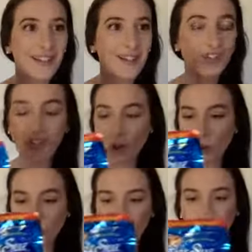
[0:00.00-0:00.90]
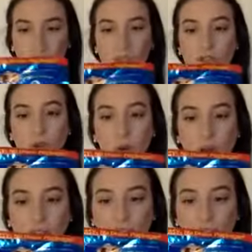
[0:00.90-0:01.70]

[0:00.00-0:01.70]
So cool, so great.